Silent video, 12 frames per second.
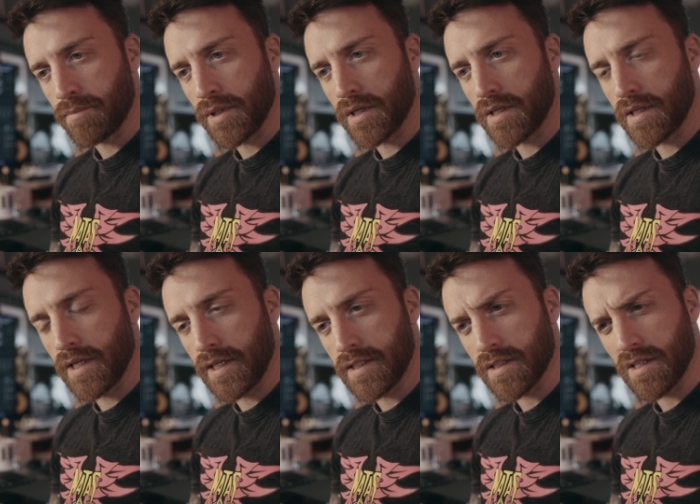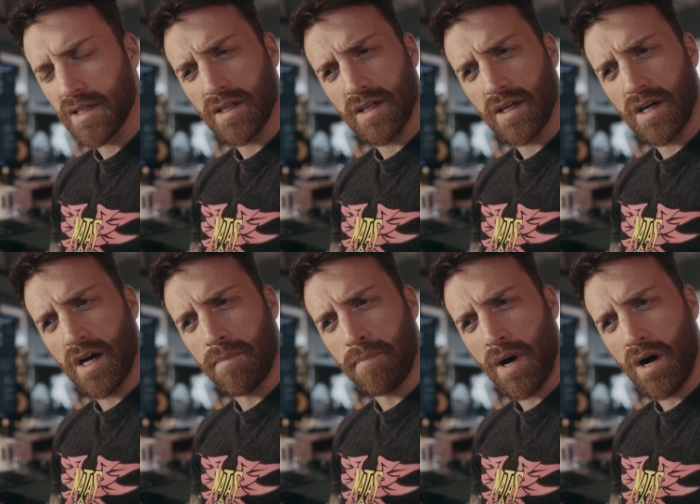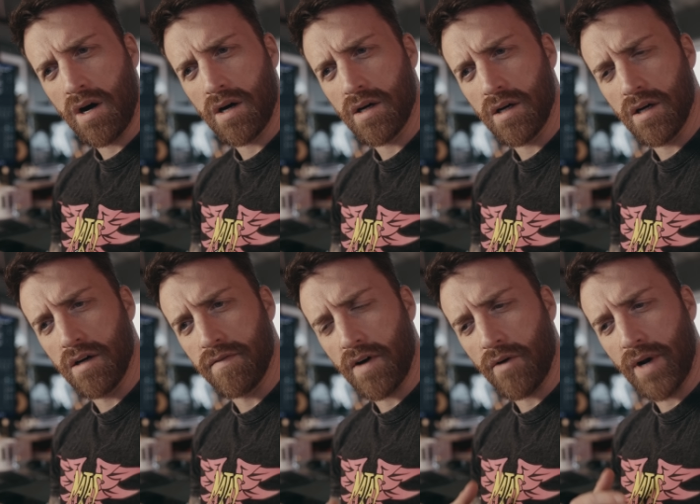but there's a part of our